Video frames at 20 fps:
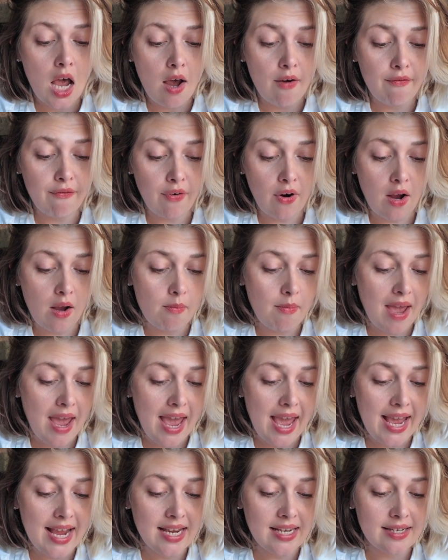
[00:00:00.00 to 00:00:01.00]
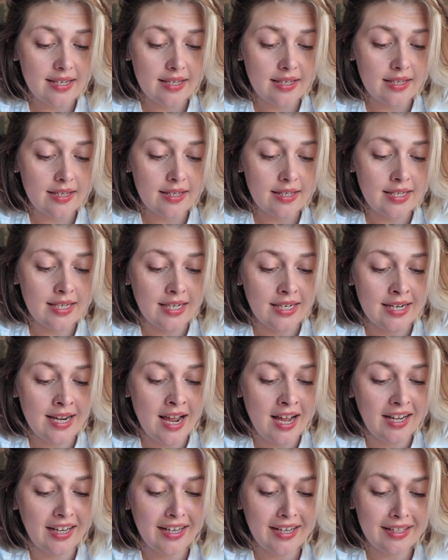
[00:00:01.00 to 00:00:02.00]
from 8 to
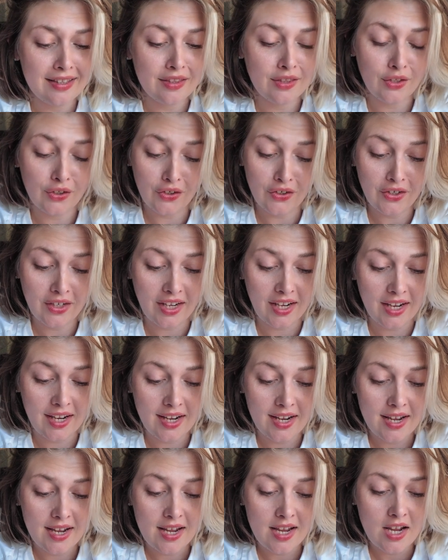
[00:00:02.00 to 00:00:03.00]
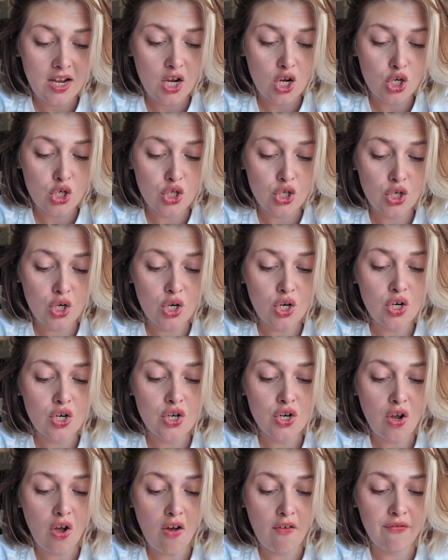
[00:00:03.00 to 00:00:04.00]
9:30.
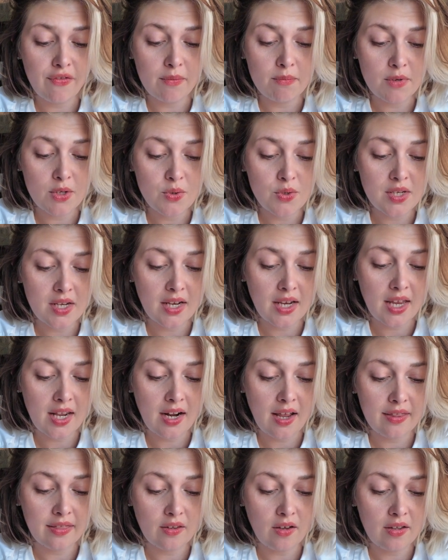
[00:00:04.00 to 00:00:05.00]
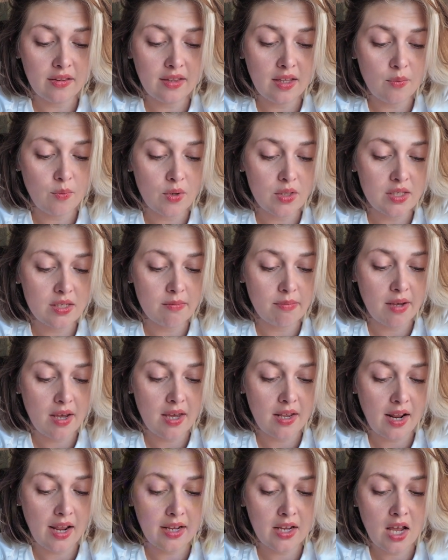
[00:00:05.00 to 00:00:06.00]
Turned off the music and I thought they went to
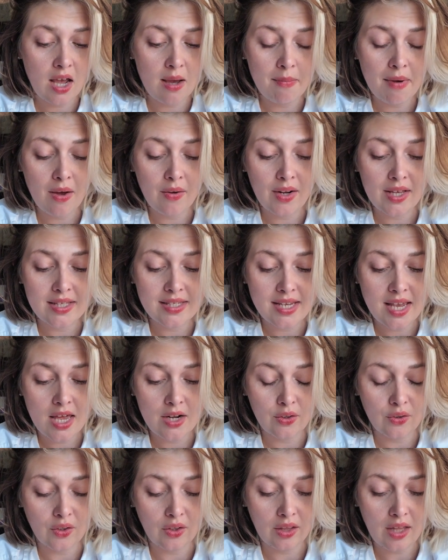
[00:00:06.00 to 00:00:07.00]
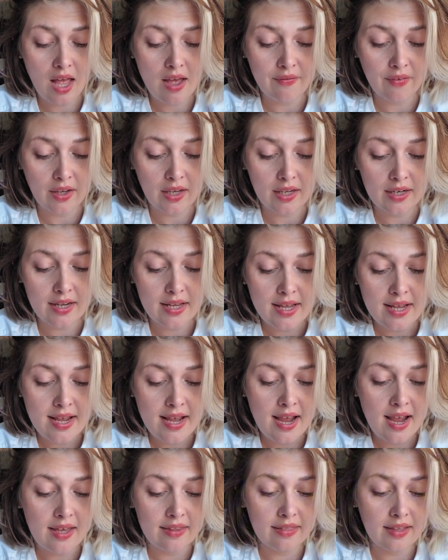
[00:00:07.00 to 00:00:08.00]
bed. I come out at 10 or 11
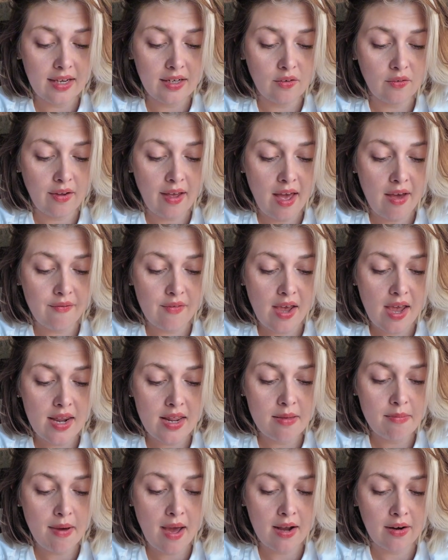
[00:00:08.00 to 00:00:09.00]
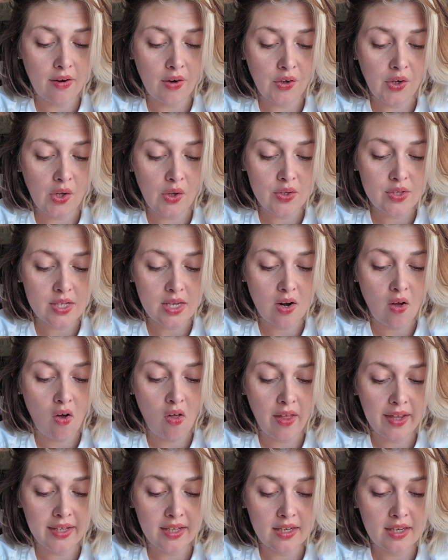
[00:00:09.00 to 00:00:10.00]
and they don't have any background noise and
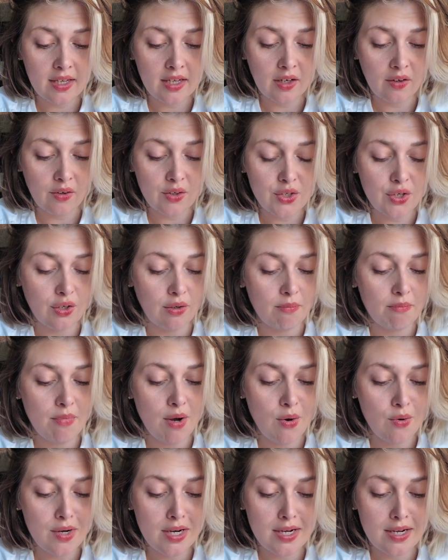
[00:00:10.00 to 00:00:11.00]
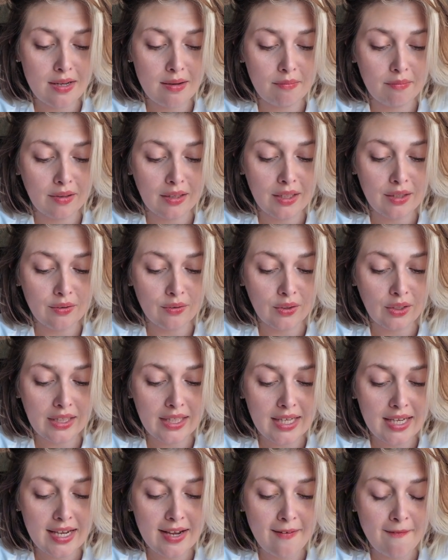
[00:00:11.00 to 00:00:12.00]
all I can hear is her moaning at him
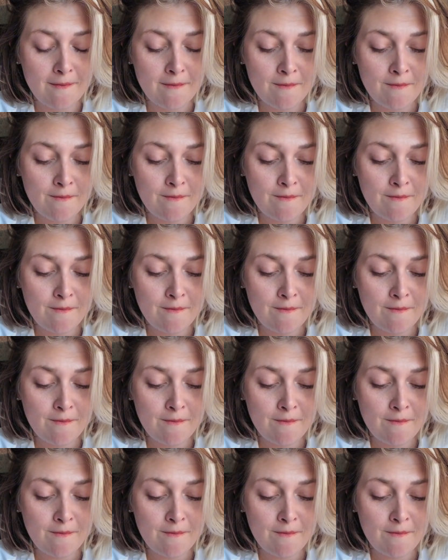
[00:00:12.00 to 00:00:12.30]
literally